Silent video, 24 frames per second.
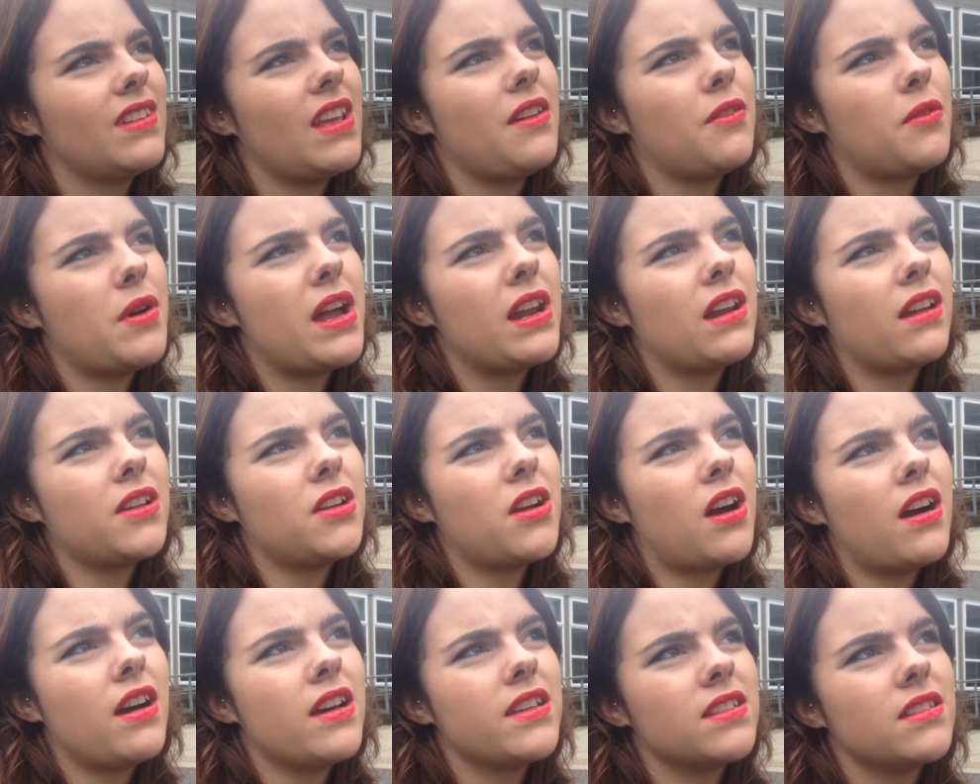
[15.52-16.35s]
everywhere, like
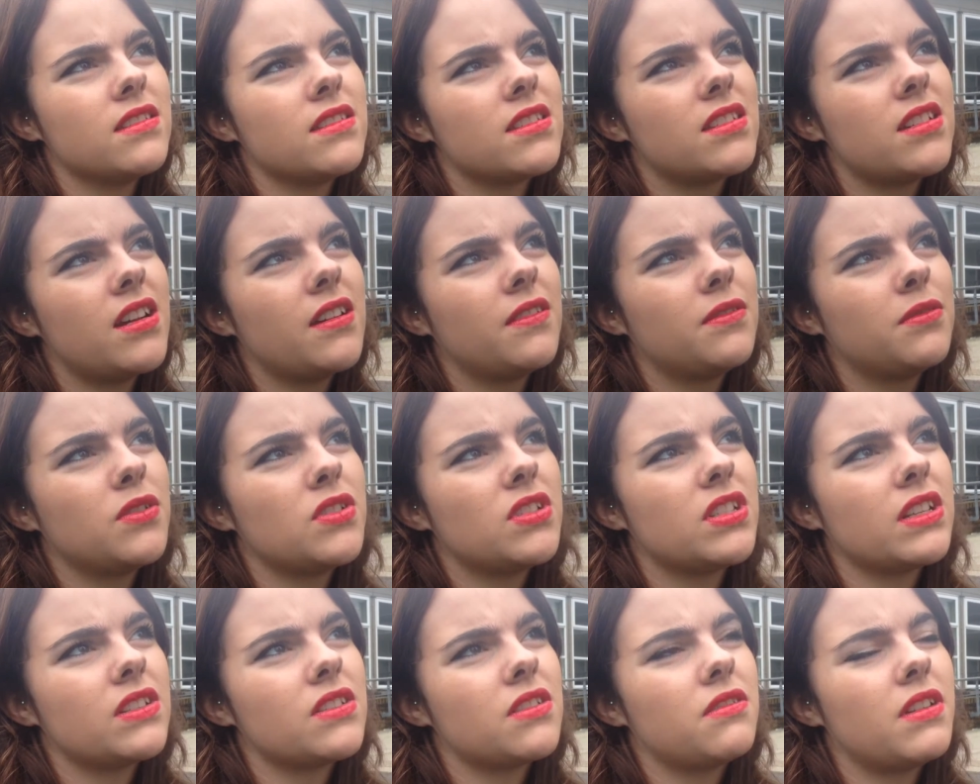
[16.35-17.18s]
yeah, your eyes yeah, and stuff, yeah, which
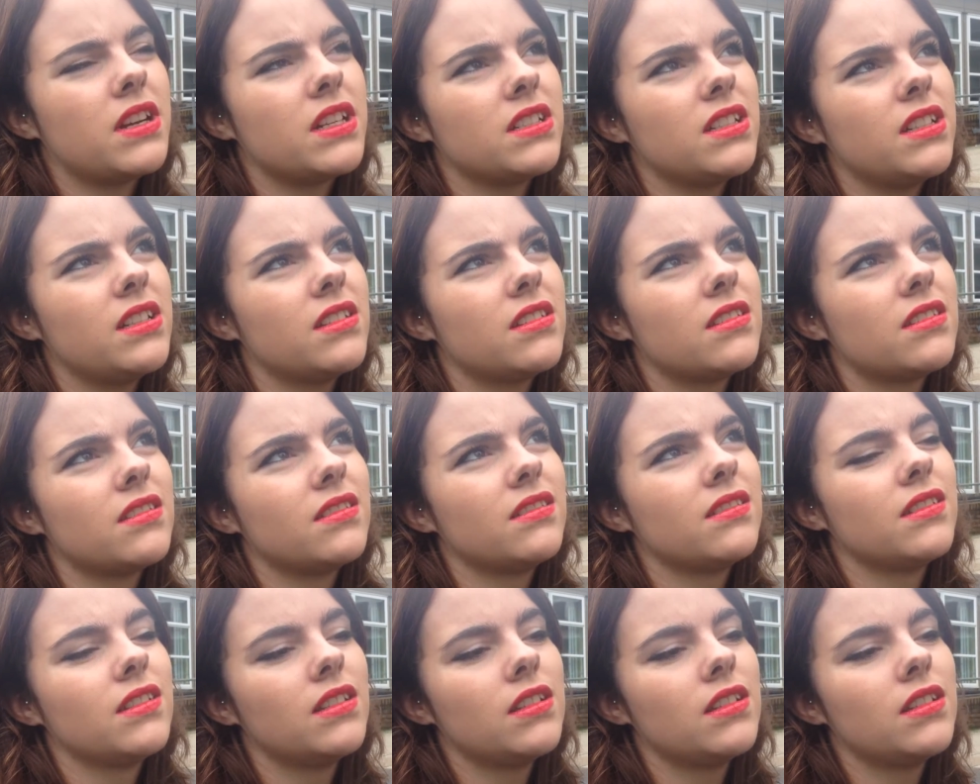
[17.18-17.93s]
sounds horrendous.